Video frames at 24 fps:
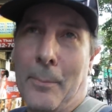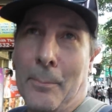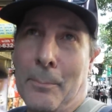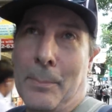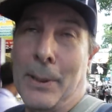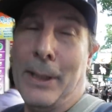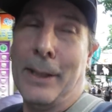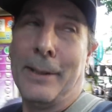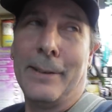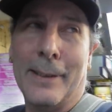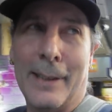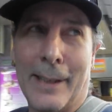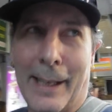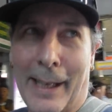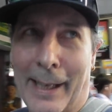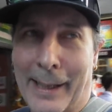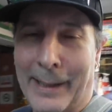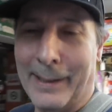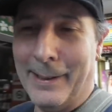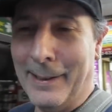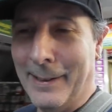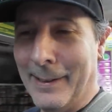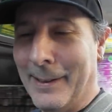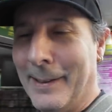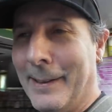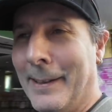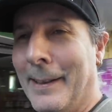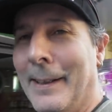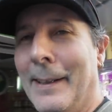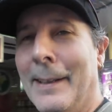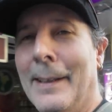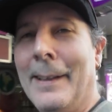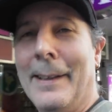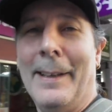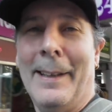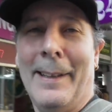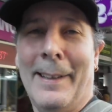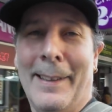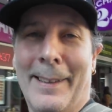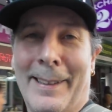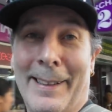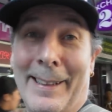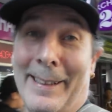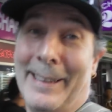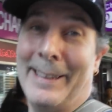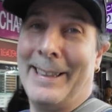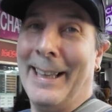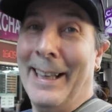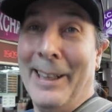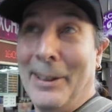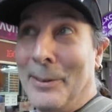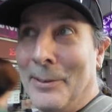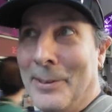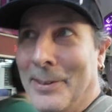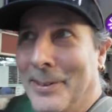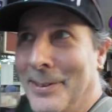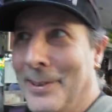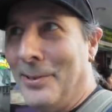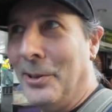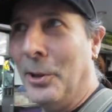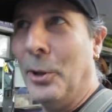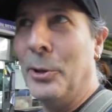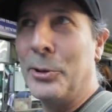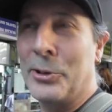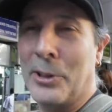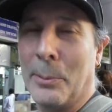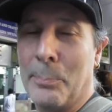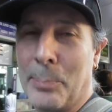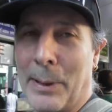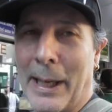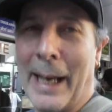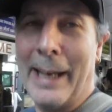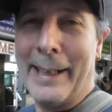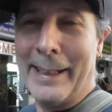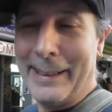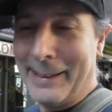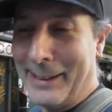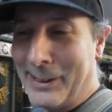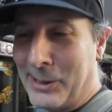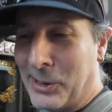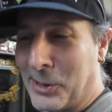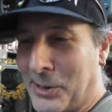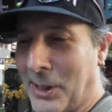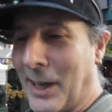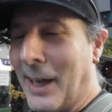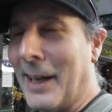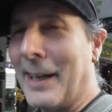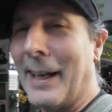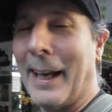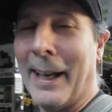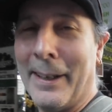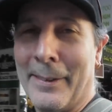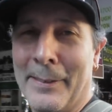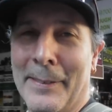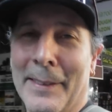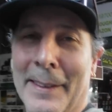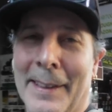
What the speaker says: But hey, again, who's complaining? This is Thailand.